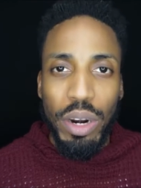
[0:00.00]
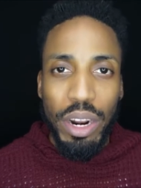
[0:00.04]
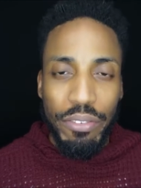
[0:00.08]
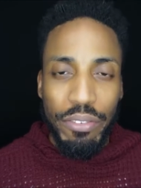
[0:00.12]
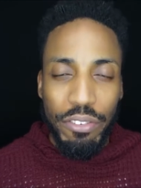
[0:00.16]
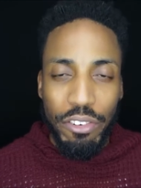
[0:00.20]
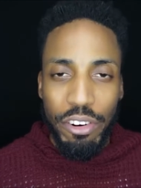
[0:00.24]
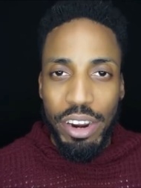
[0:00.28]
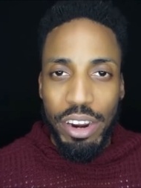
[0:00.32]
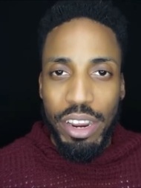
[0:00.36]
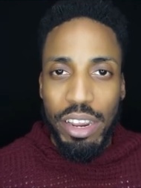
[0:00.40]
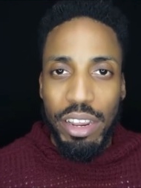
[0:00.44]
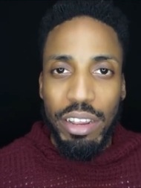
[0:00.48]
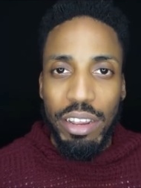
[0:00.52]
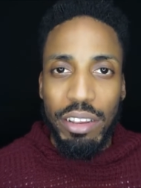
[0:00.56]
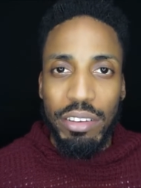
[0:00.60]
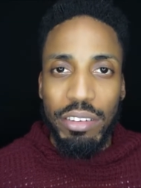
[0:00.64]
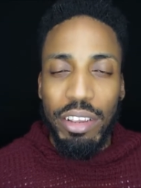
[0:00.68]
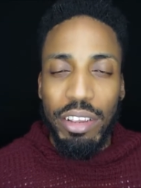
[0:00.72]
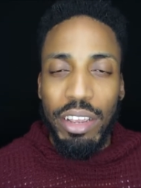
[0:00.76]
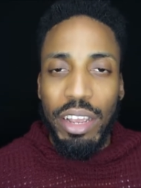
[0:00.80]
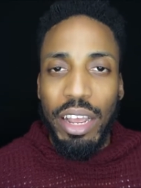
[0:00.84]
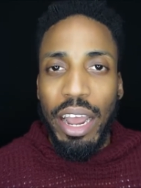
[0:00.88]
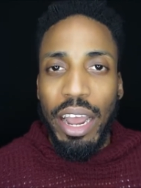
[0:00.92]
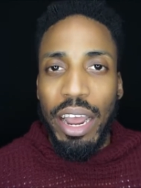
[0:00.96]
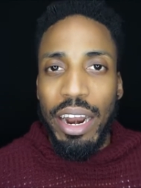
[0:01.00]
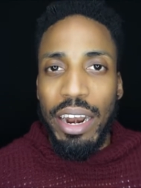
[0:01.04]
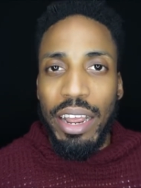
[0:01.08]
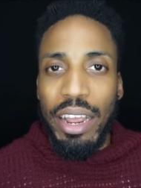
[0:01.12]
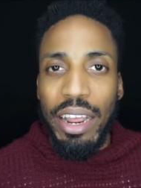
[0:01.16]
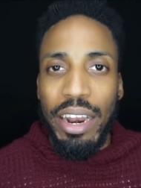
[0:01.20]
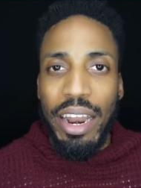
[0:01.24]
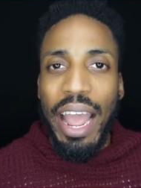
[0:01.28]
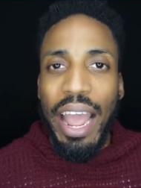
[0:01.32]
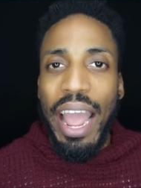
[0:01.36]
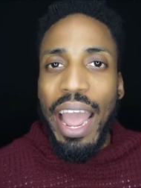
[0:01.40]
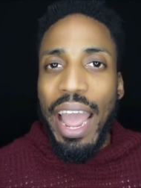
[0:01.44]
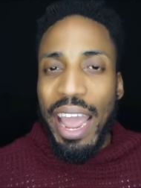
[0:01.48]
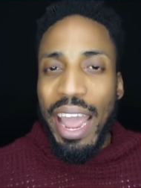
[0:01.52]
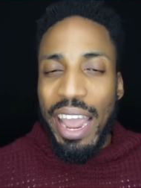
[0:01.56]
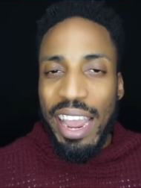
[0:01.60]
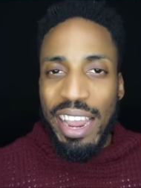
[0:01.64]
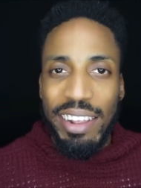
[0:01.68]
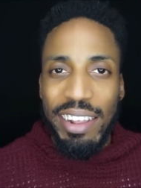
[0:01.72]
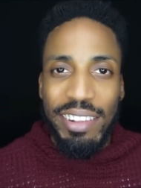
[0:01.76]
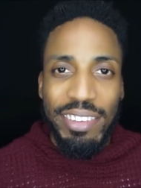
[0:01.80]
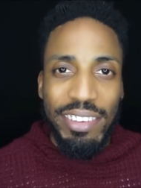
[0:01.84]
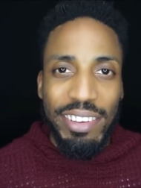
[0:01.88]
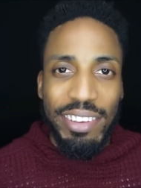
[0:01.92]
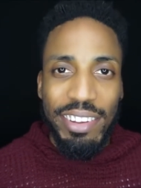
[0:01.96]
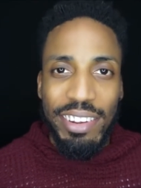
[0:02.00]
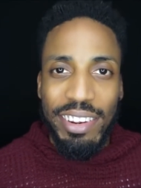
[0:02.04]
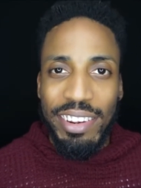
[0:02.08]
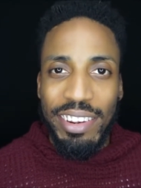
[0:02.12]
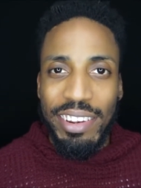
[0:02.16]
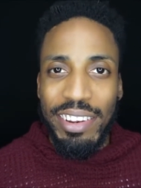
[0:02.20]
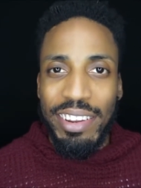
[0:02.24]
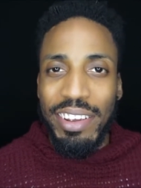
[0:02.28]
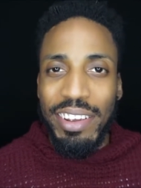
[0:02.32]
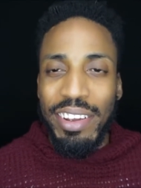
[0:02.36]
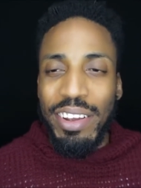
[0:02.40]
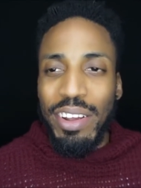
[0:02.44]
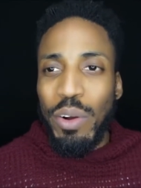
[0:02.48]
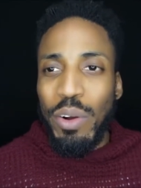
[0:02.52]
whatever it is, and then hate and